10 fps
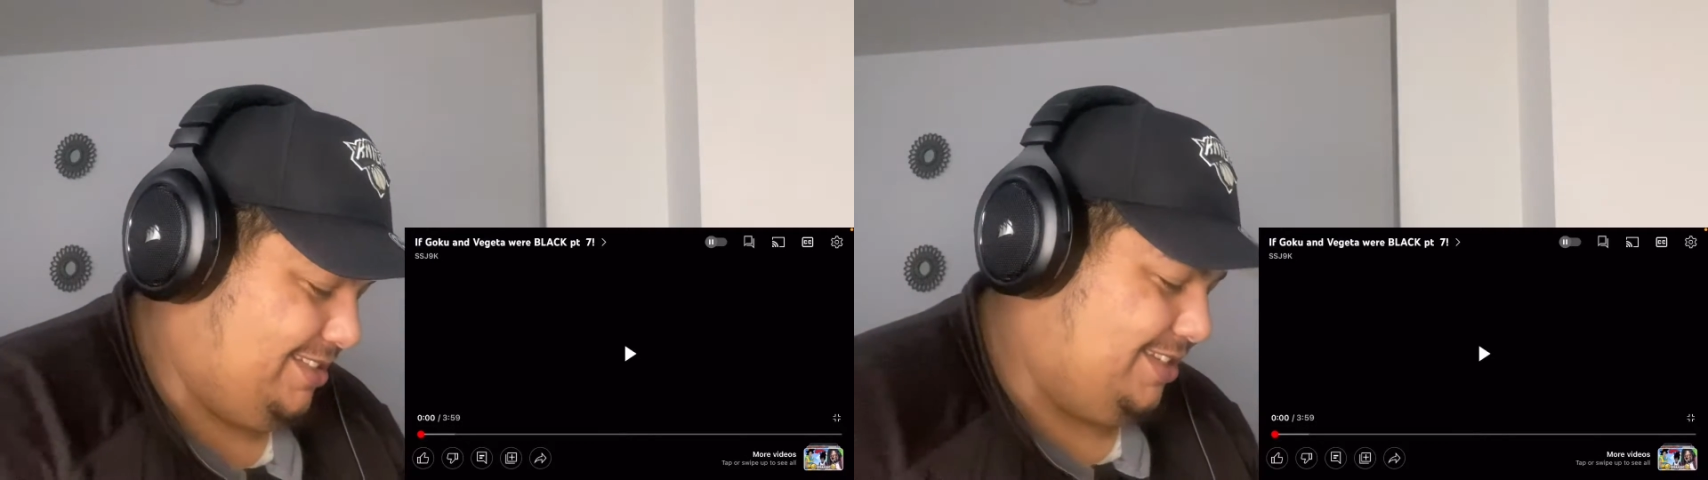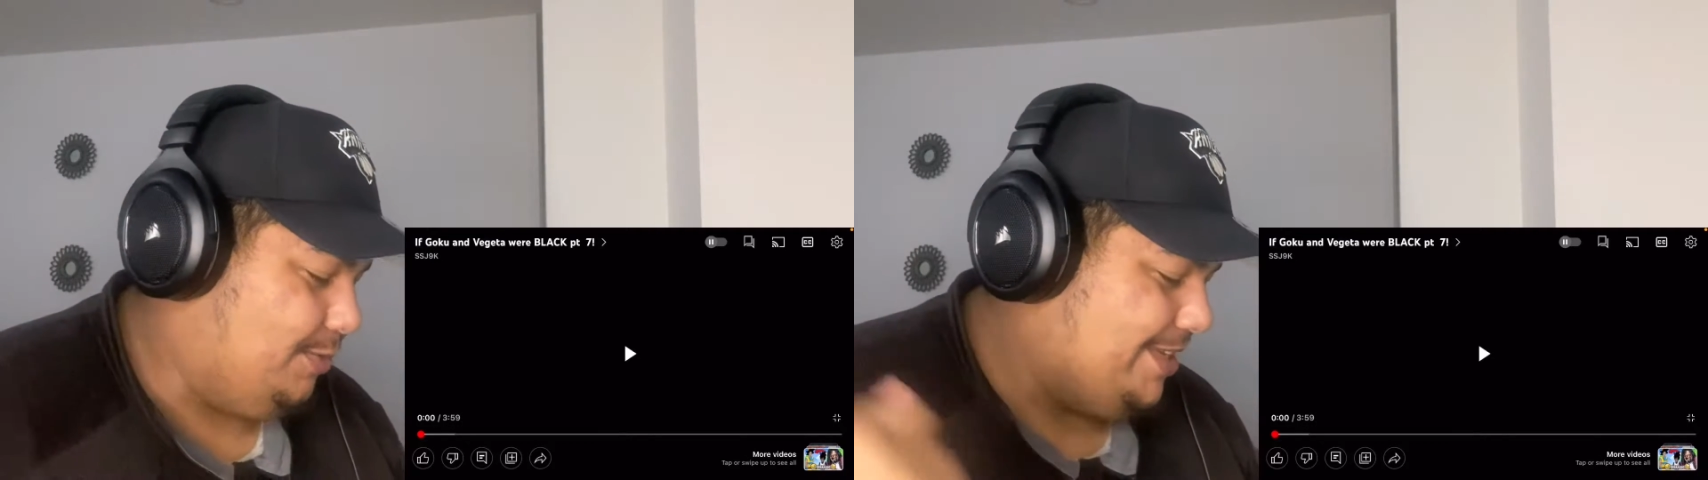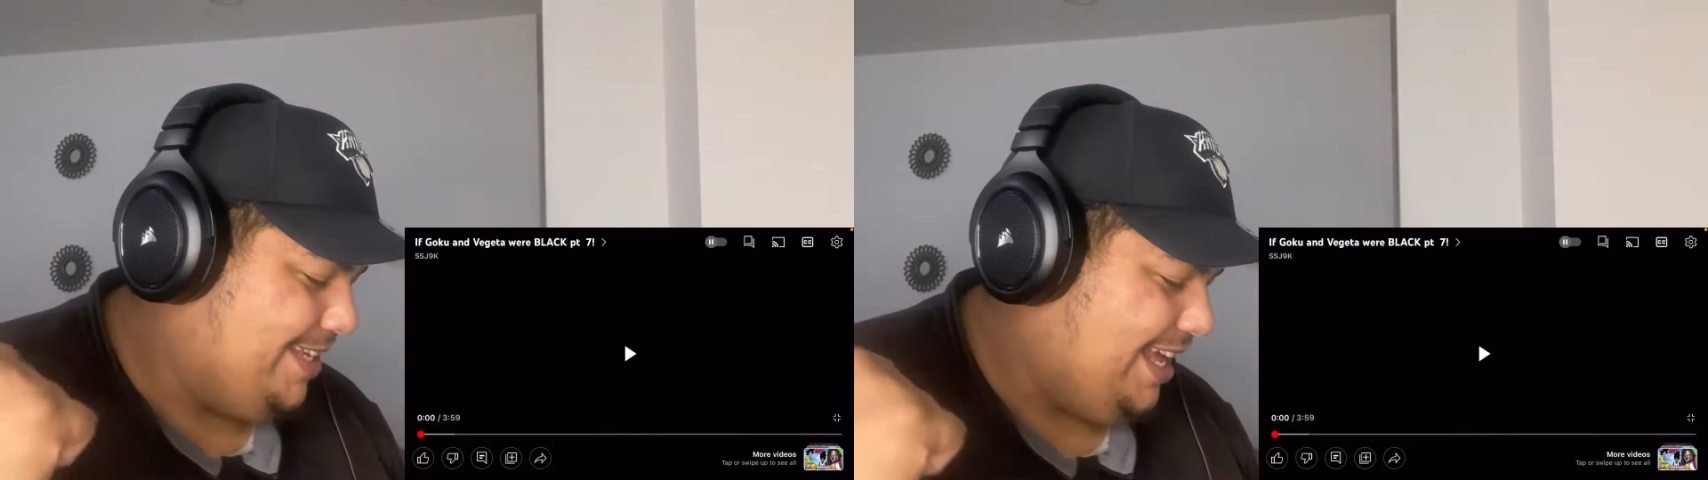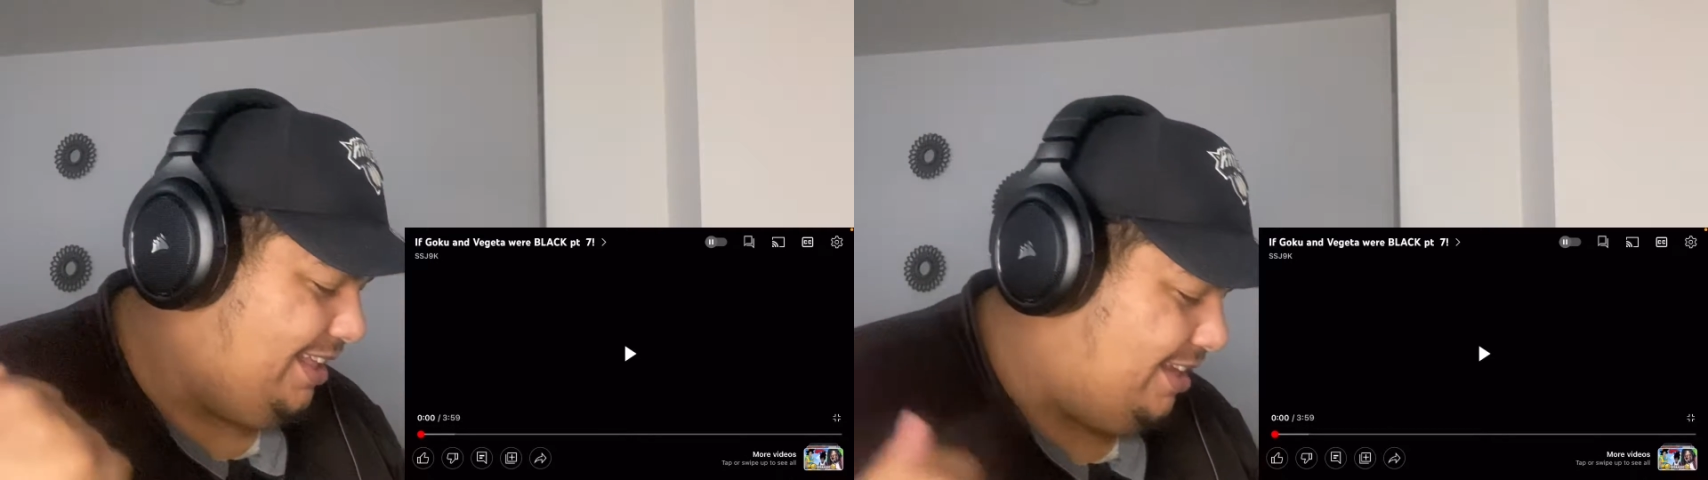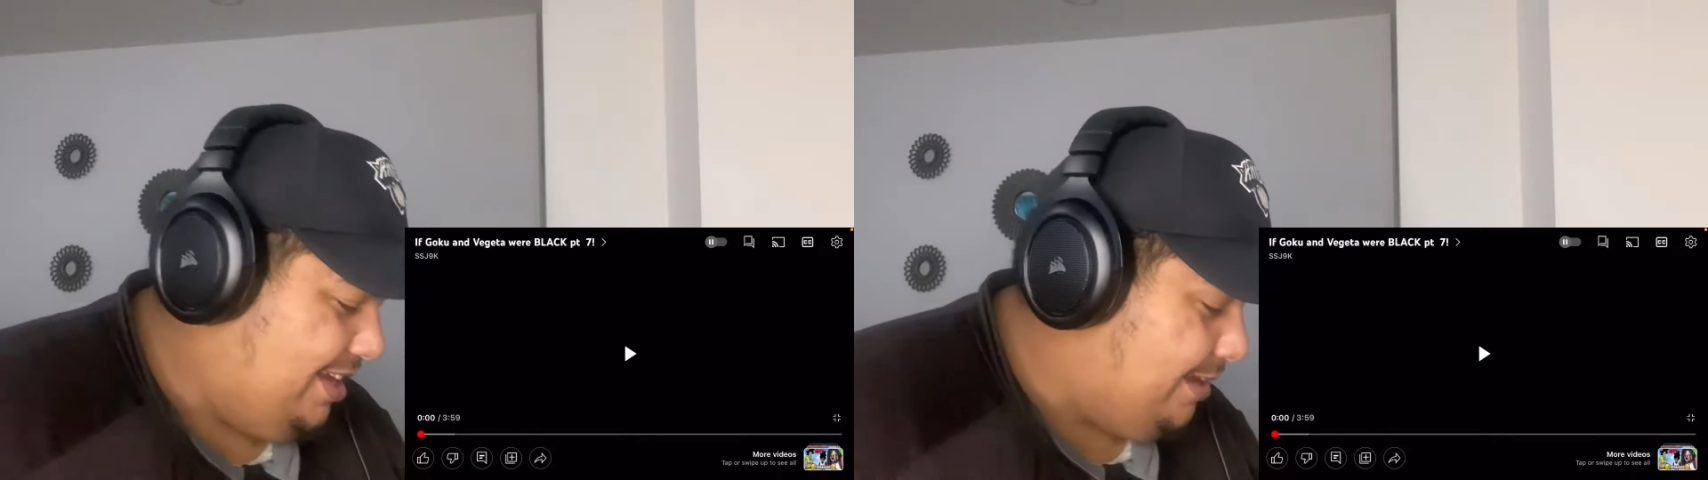So we
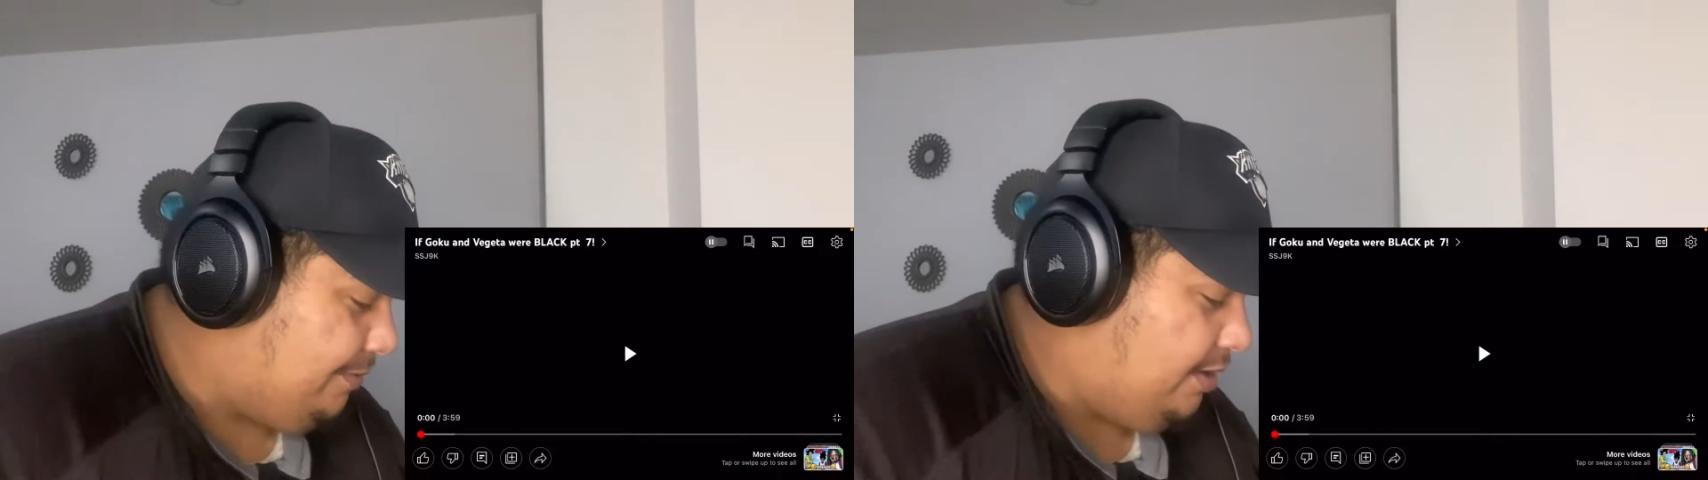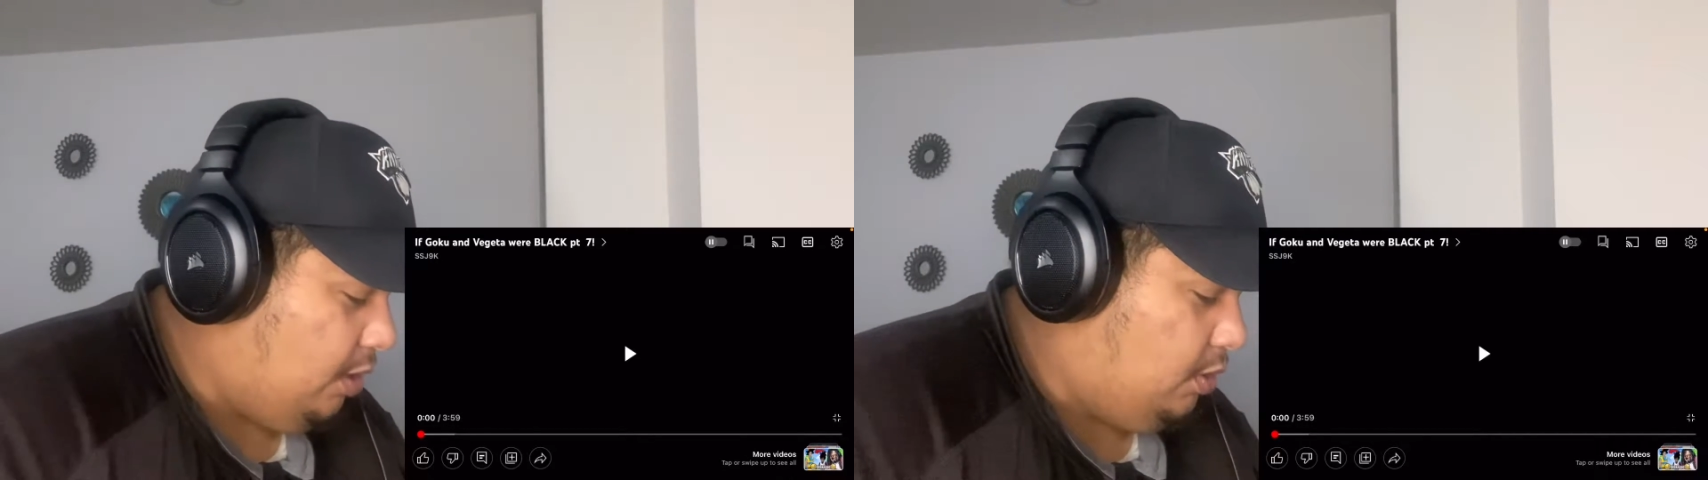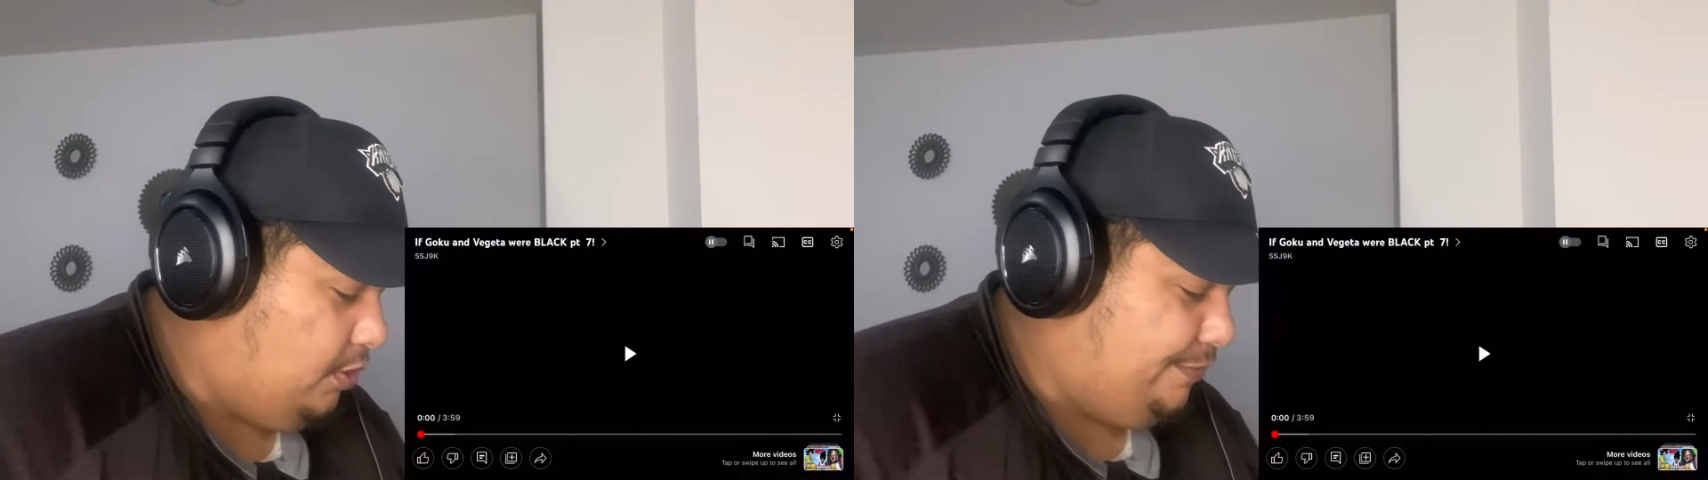got If Goku